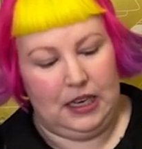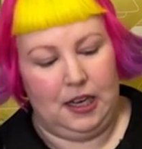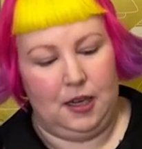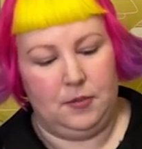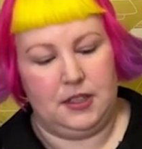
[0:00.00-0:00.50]

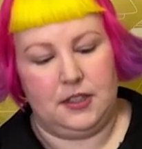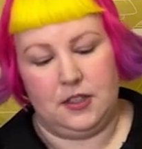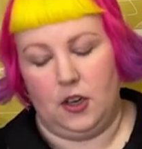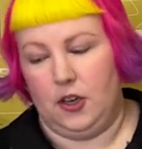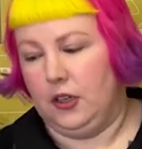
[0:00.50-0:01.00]

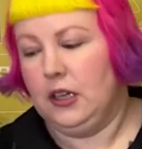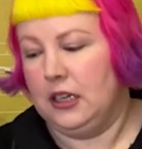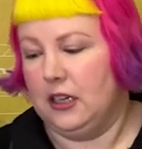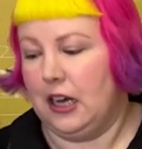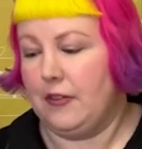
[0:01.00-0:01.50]
So
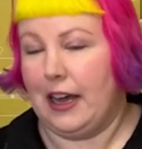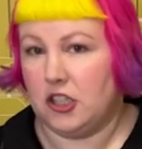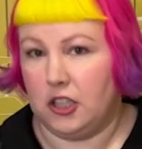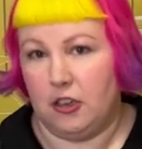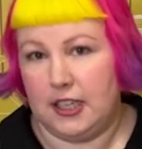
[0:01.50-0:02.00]
I've
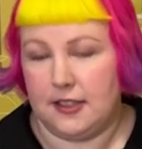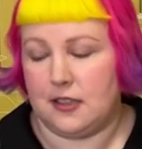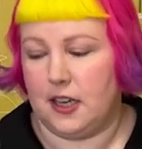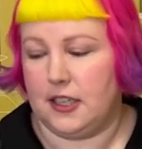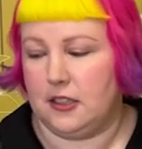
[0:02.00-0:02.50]
actually already
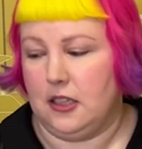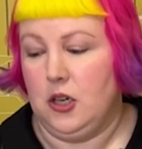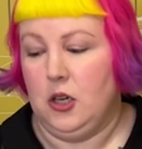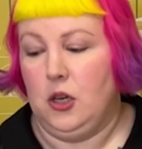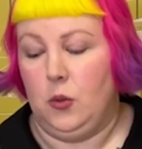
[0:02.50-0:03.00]
decided
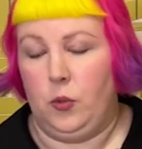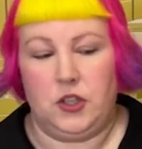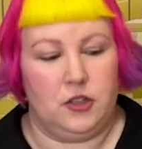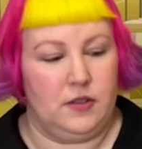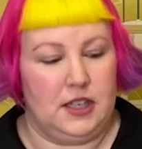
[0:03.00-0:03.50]

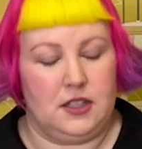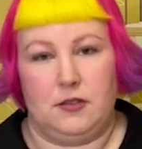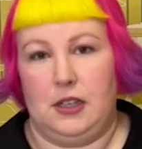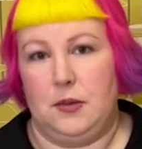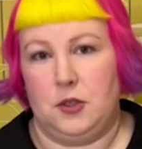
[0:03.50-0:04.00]
which of these
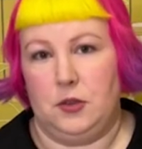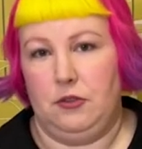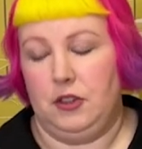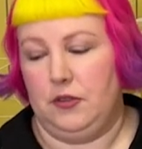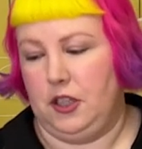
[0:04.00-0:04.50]
three I'm doing
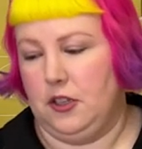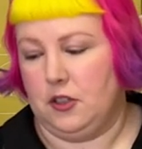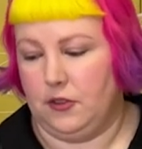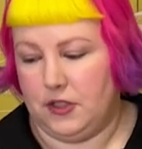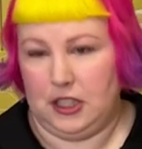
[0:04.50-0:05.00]
for the video.
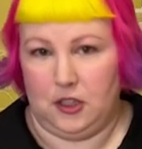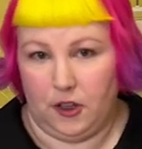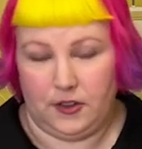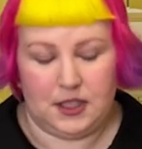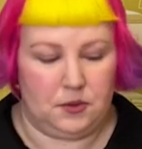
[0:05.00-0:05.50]
So obviously
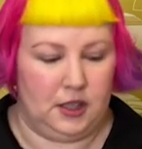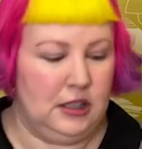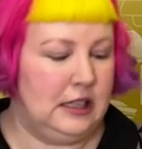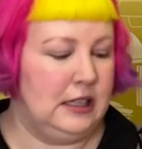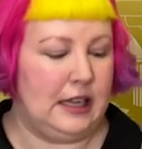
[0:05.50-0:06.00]
not this
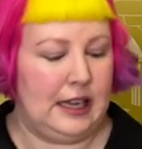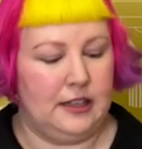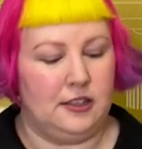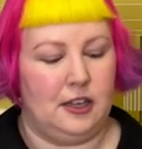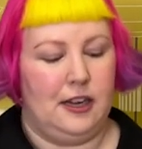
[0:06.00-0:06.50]
one.
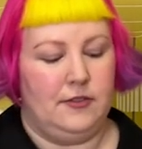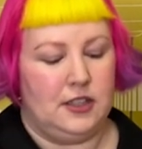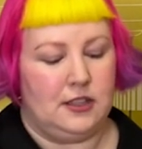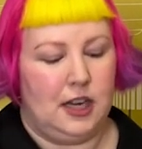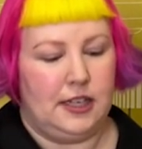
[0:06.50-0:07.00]
And I've
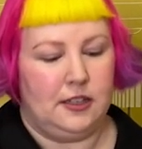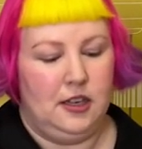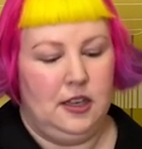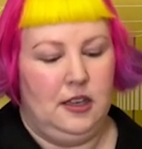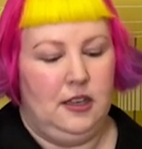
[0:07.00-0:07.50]
decided
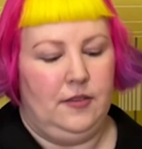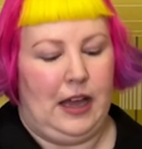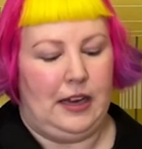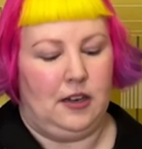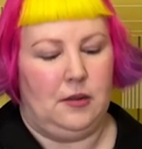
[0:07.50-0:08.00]

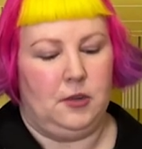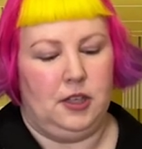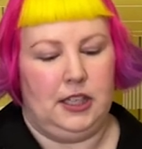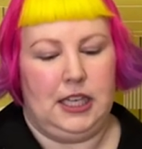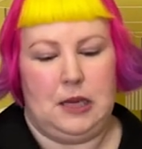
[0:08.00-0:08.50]
that I'm
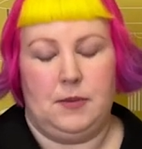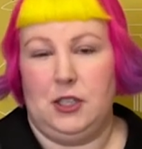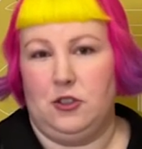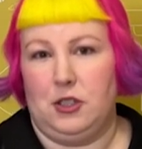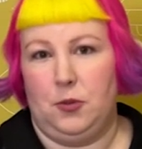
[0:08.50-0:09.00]
gonna keep
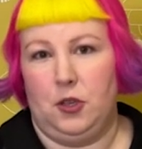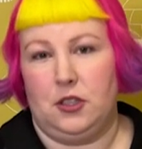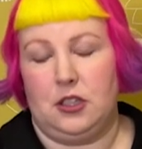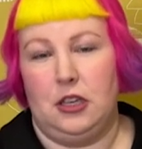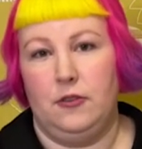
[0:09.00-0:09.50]
Citrus
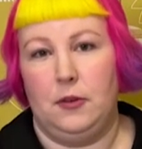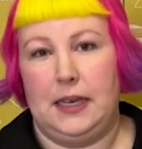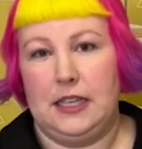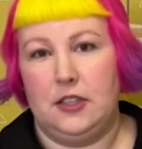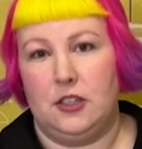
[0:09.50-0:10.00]
Burst for
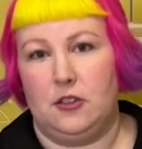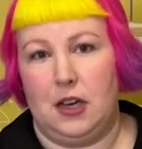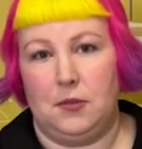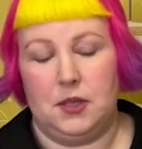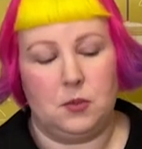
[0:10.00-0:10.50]
my
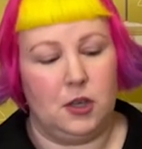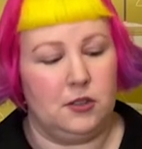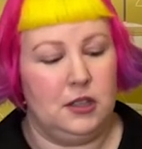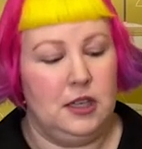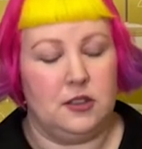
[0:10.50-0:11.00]
Instagram as
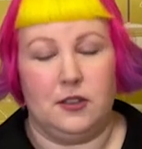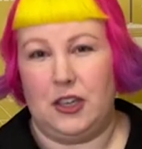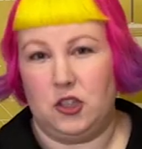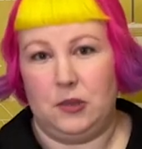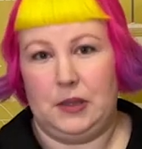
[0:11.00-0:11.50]
well. So
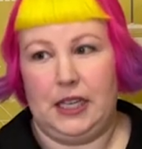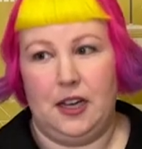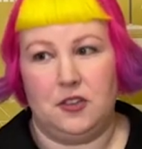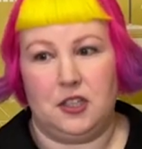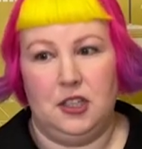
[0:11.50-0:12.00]
that should be
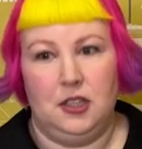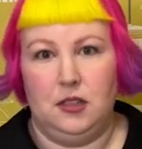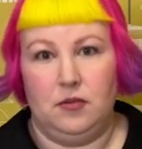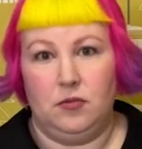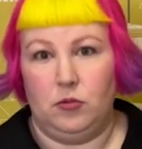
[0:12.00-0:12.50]
out
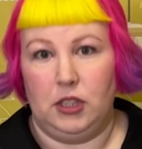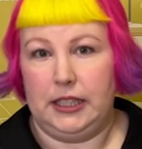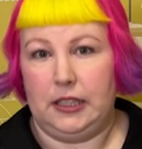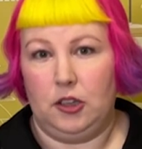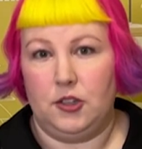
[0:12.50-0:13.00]

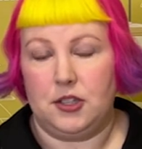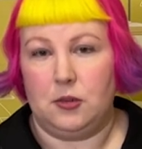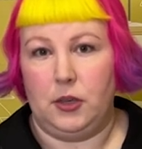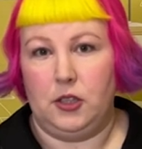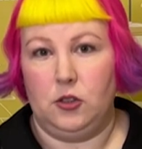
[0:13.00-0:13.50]
really close
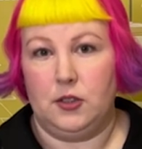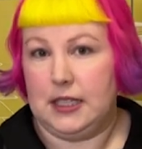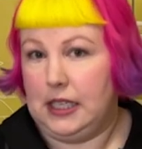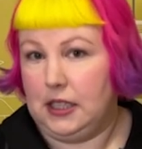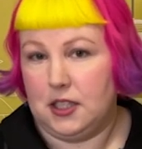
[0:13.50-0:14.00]
to when you're
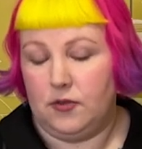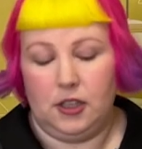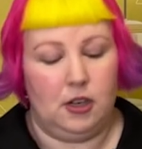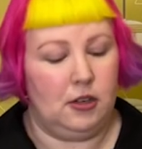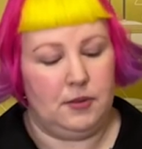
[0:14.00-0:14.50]
seeing this
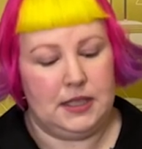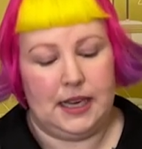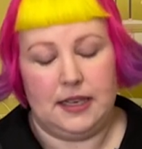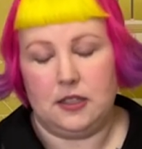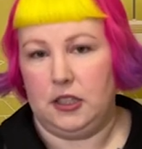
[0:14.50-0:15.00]
video, I would
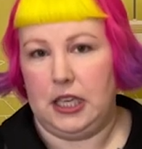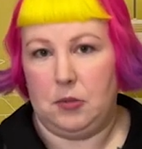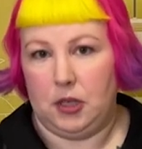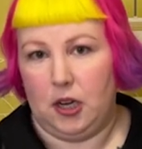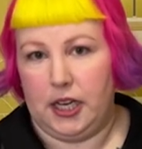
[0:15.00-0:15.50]
say. So
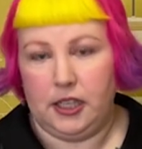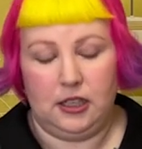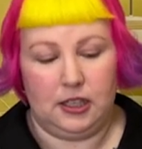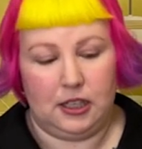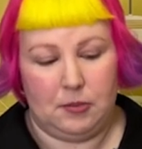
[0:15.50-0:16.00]
keep an eye
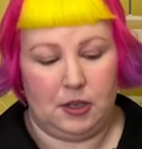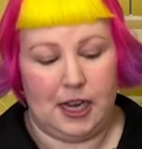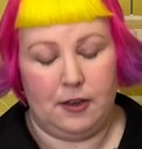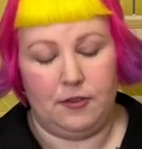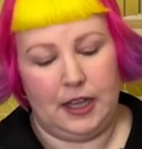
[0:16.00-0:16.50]

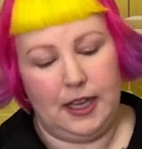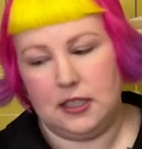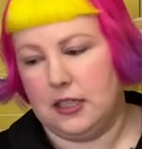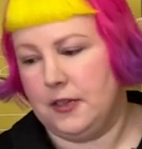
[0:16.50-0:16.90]
out for that.